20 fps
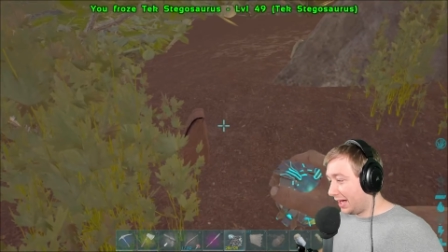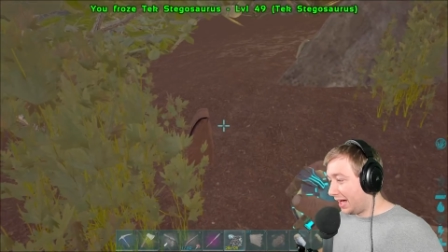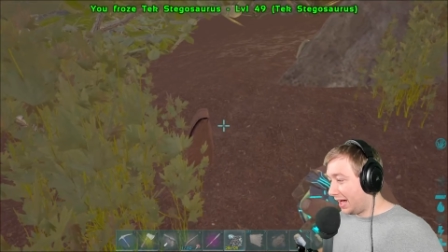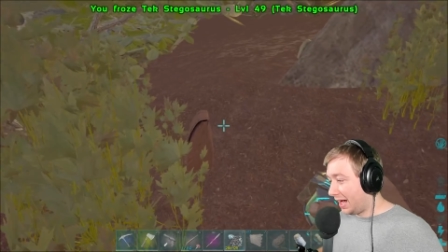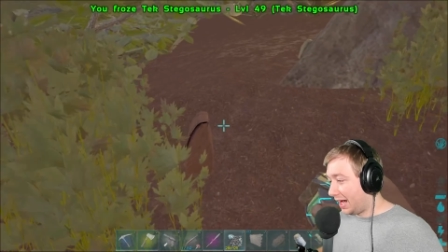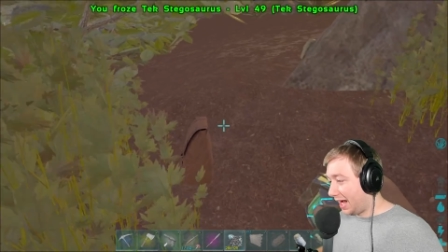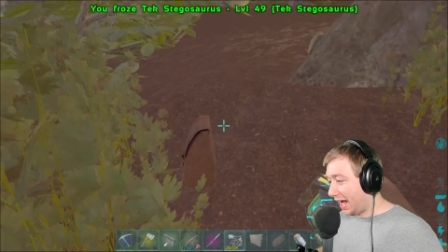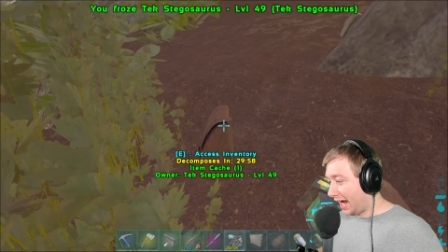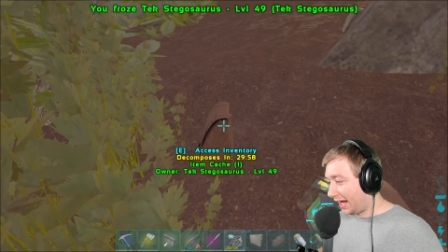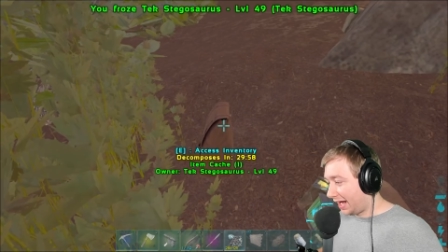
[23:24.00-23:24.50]

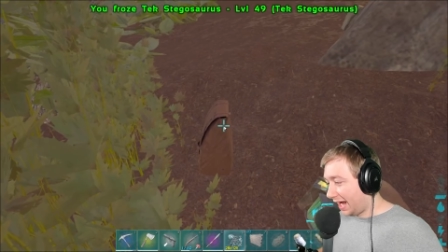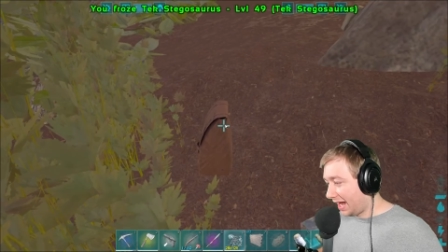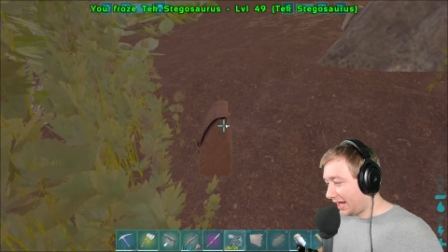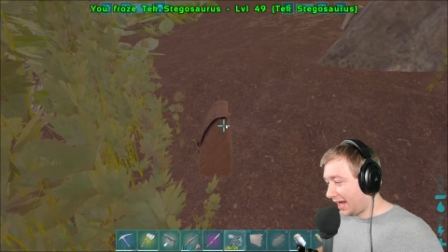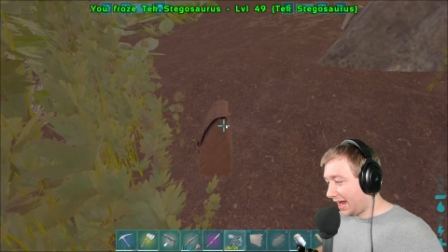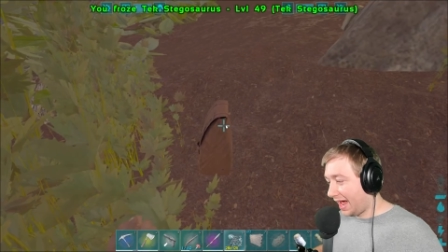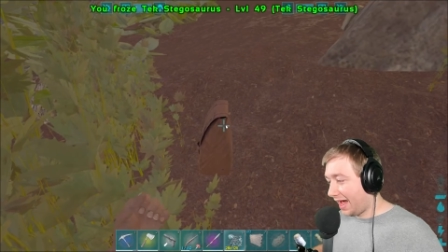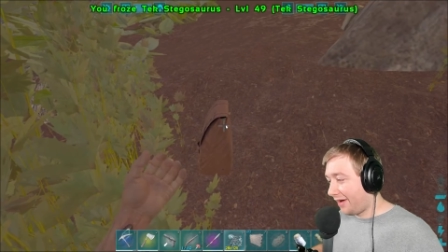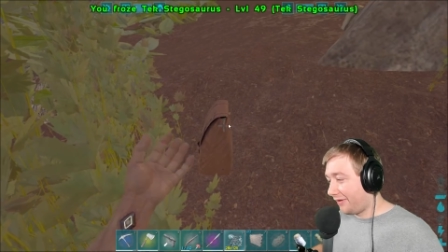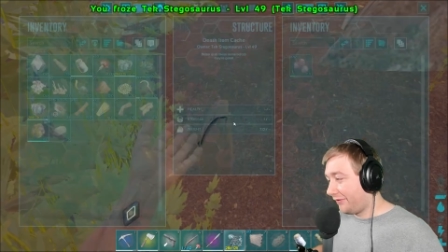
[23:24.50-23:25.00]
I
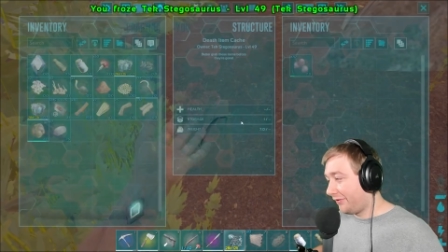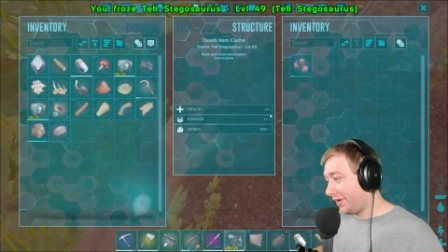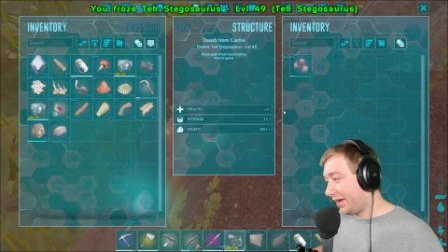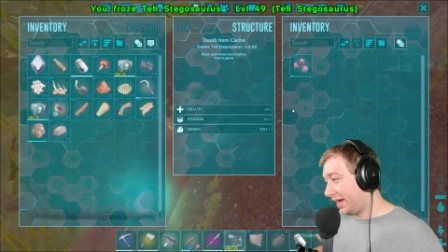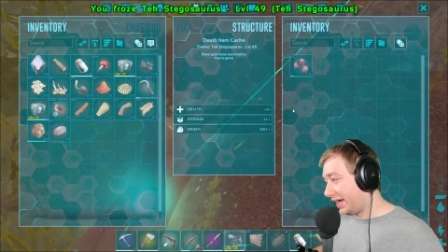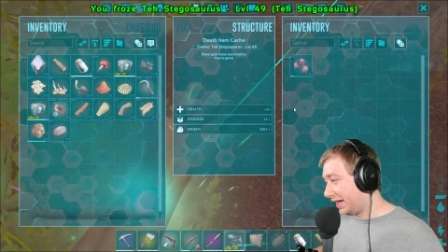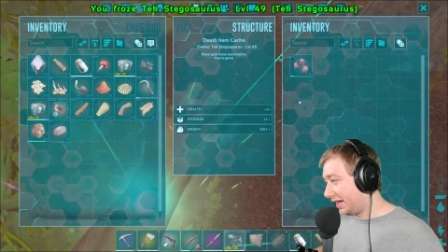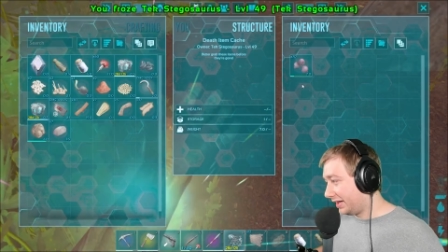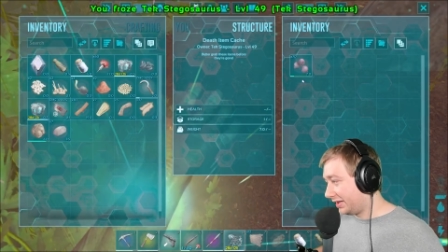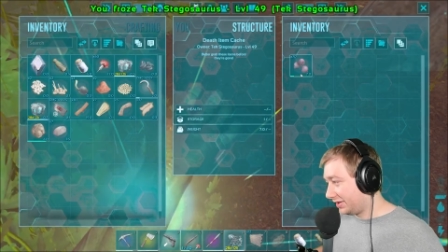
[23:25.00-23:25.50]
kind of have
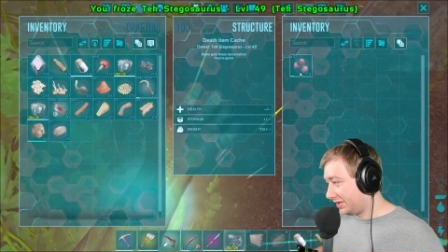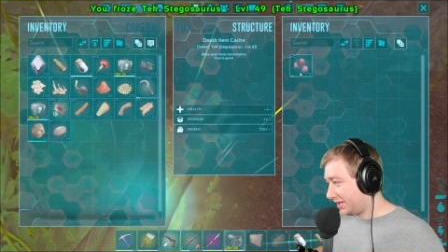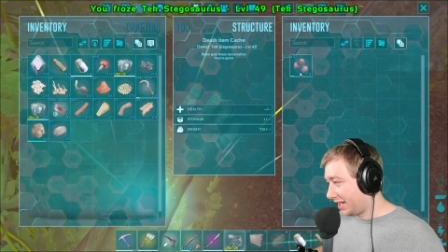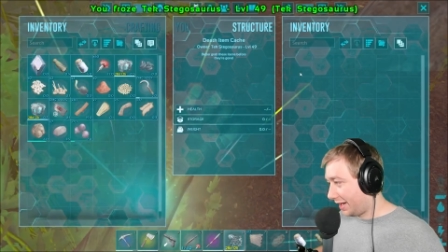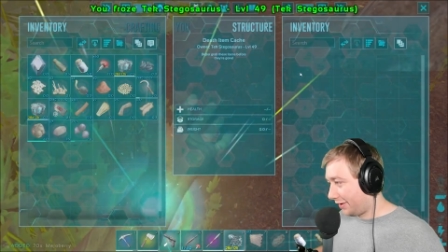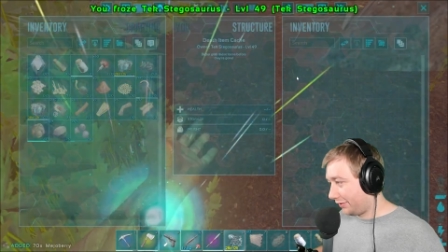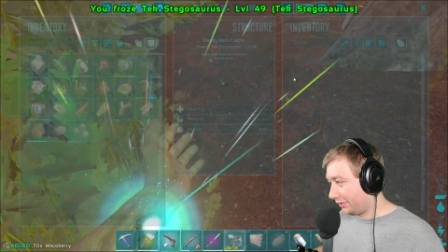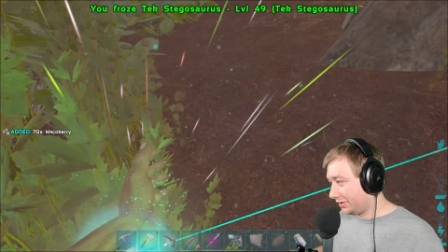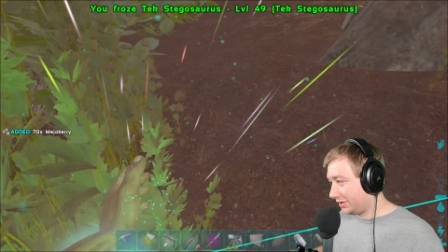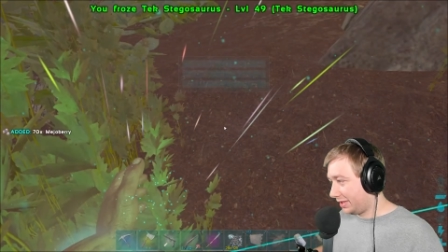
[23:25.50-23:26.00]
a
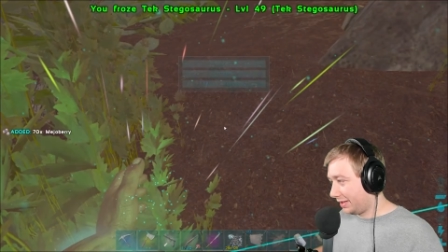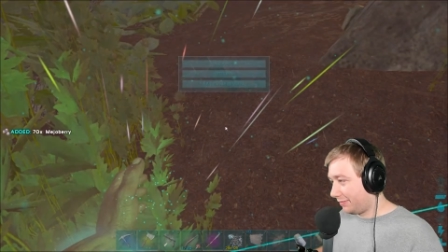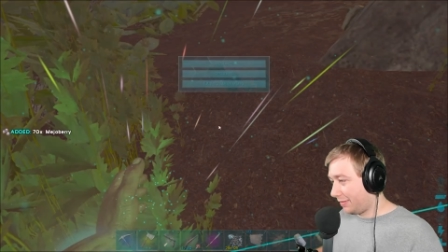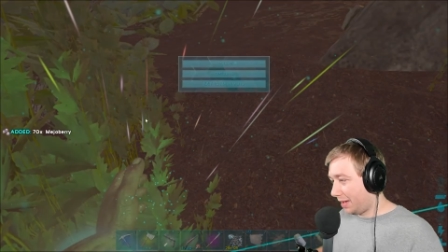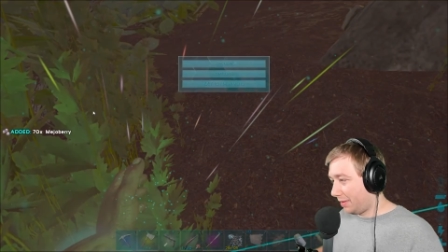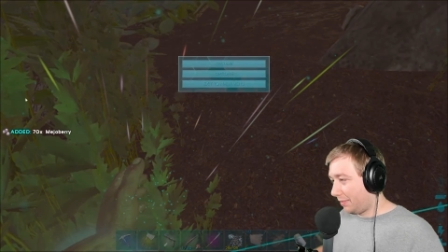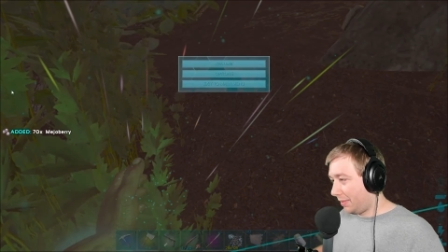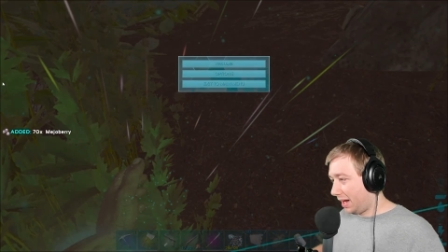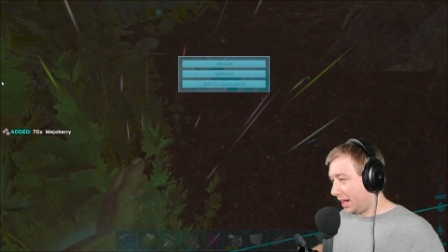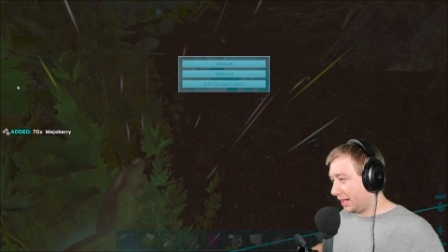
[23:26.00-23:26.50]
challenge in
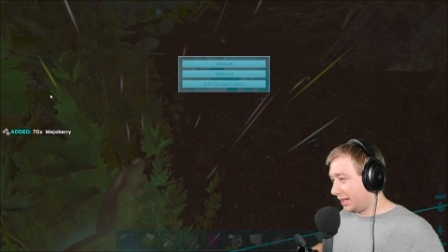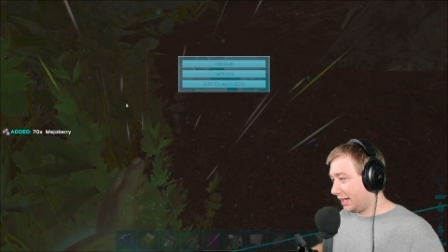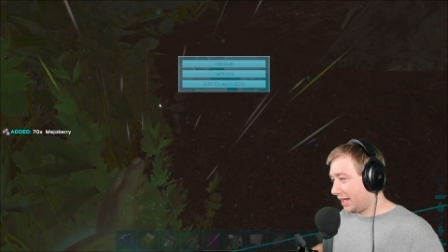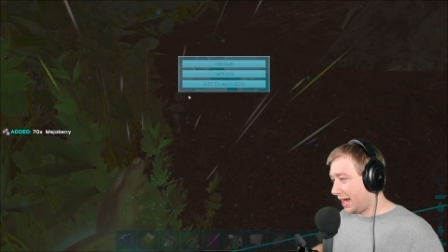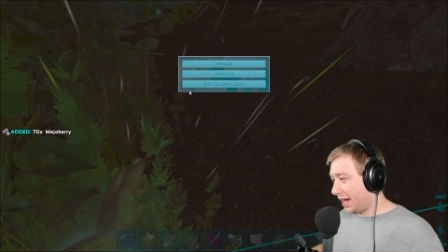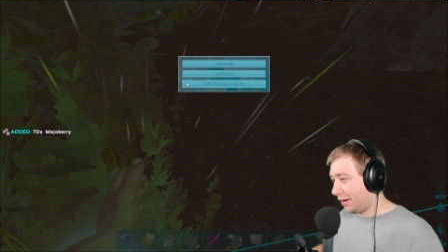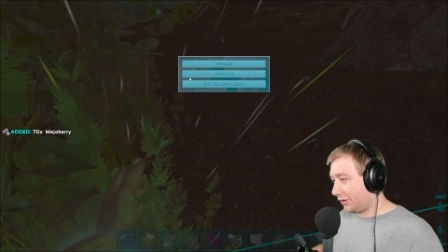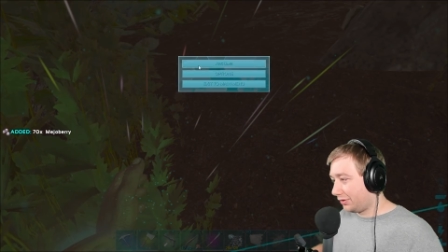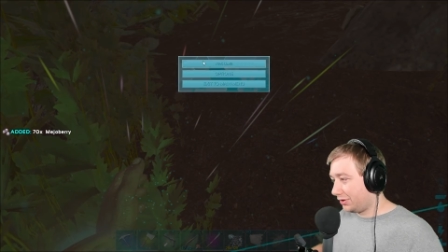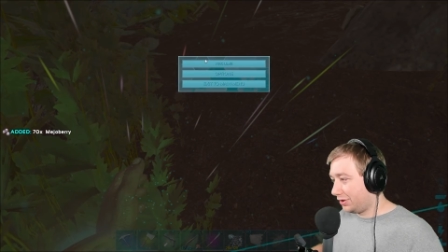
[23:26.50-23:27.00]
my mind
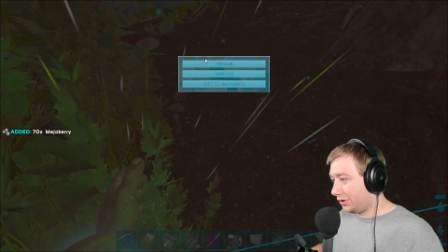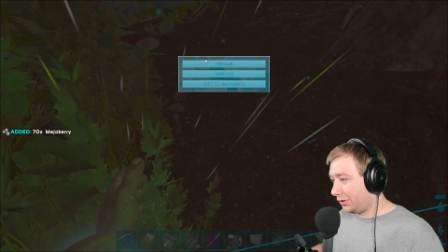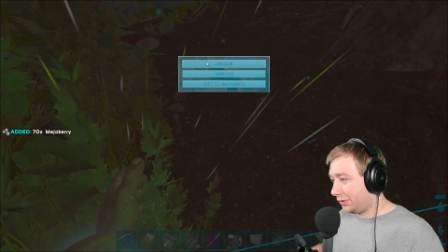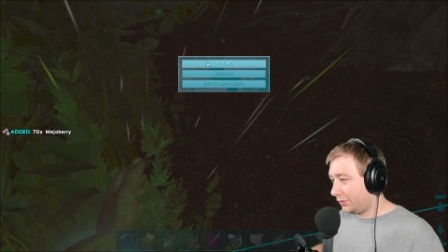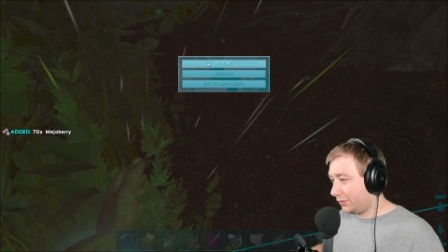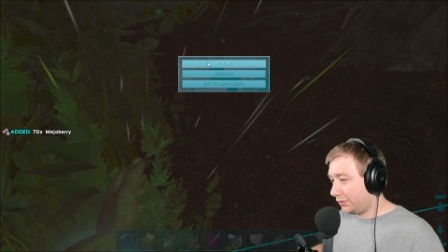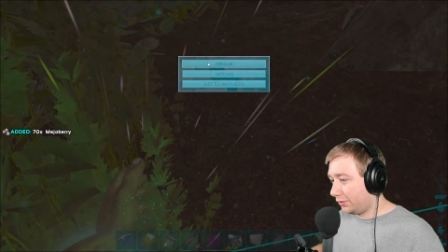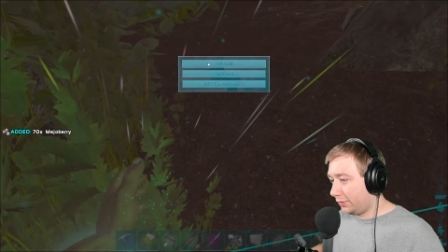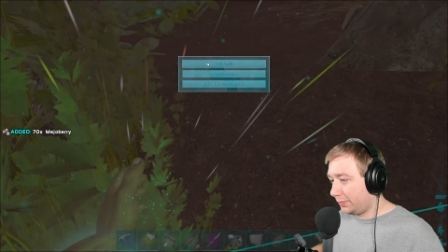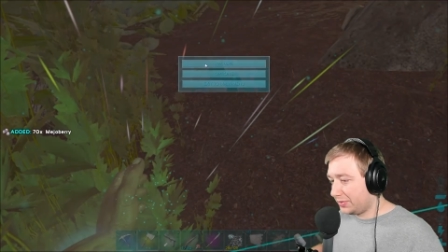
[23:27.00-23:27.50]
now
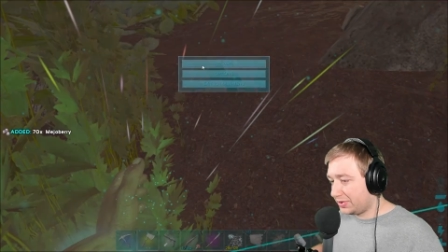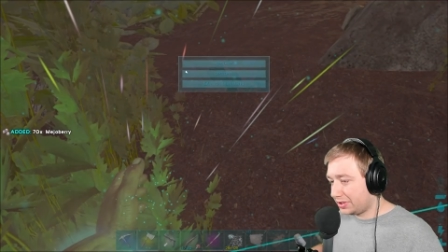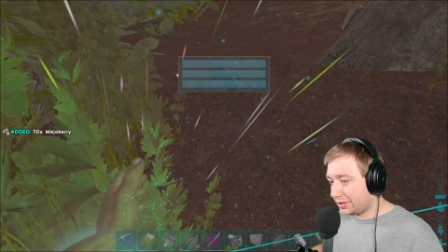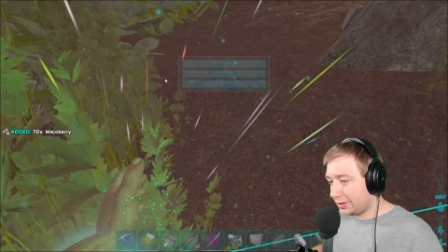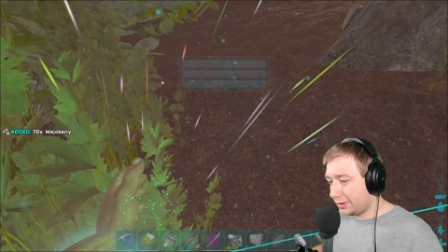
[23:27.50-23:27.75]
to,